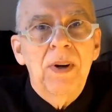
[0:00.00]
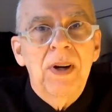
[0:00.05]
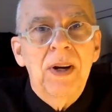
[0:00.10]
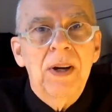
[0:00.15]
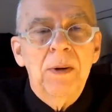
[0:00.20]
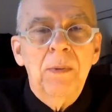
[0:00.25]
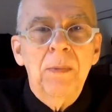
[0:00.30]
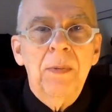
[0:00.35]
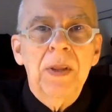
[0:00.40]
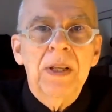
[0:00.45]
i
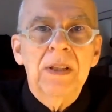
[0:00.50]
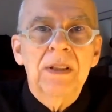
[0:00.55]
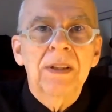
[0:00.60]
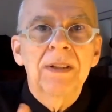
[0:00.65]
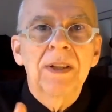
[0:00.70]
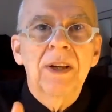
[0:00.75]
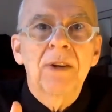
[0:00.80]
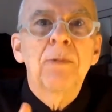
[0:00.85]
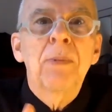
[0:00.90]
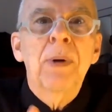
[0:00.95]
don't think the
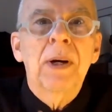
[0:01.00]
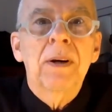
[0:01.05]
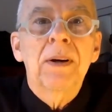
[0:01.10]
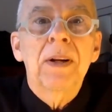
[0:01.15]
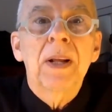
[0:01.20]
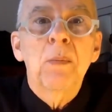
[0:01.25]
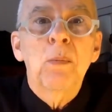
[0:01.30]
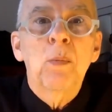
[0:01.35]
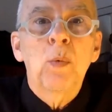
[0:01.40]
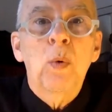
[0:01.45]
love
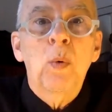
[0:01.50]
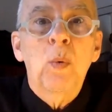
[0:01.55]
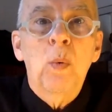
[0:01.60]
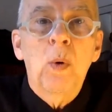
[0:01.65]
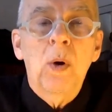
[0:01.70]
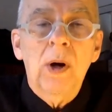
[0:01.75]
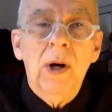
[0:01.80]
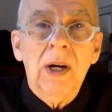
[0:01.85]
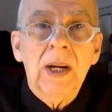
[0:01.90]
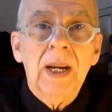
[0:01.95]
paradigm will
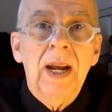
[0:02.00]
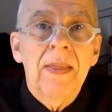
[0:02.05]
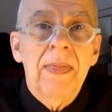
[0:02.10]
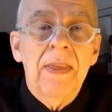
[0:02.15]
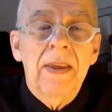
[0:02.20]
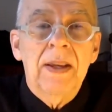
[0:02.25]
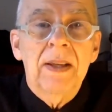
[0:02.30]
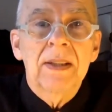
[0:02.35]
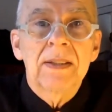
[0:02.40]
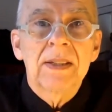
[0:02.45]
work i
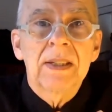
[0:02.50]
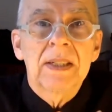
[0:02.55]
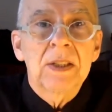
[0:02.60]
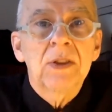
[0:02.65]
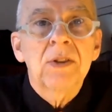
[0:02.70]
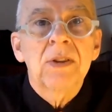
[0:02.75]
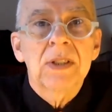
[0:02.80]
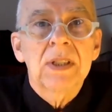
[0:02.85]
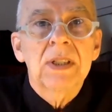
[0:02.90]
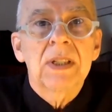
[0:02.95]
think it's
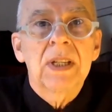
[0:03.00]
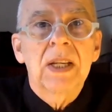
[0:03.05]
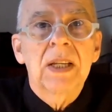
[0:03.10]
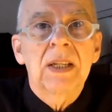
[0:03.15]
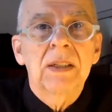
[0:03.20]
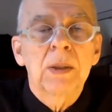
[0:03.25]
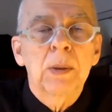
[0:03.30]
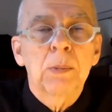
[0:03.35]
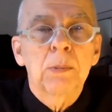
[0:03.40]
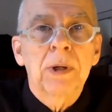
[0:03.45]

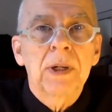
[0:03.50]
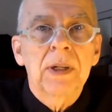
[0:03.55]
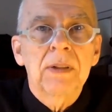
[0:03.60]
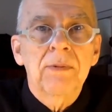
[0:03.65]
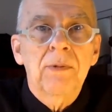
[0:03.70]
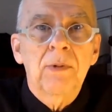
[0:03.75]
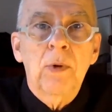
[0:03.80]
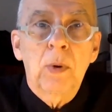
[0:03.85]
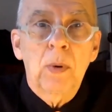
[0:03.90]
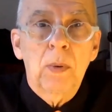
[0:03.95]
interesting to bring
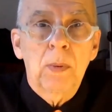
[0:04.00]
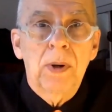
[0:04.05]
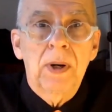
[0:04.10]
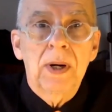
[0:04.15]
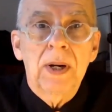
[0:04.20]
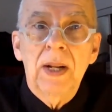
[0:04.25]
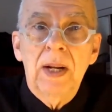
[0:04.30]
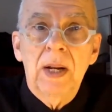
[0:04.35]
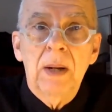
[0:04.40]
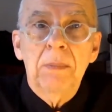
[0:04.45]

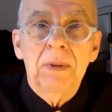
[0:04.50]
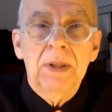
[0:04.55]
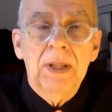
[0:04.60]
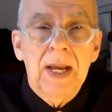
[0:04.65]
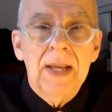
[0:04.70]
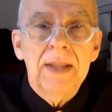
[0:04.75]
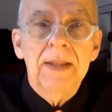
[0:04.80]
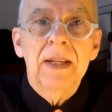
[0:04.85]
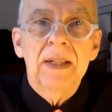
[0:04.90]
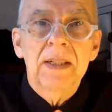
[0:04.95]
forward and i'm
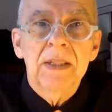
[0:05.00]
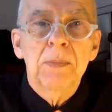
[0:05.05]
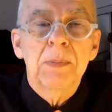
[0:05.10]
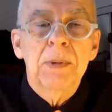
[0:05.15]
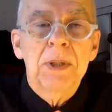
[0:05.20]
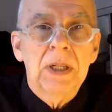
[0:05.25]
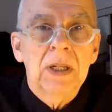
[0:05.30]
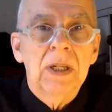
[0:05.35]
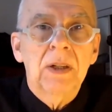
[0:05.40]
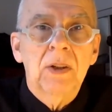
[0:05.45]
glad that it's
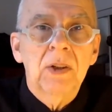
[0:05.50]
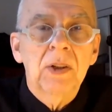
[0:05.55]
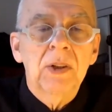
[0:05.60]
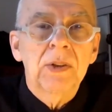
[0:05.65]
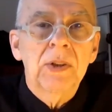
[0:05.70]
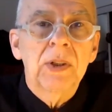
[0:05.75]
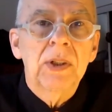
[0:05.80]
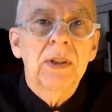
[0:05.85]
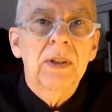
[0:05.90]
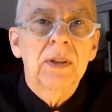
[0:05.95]
being
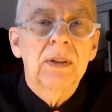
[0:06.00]
included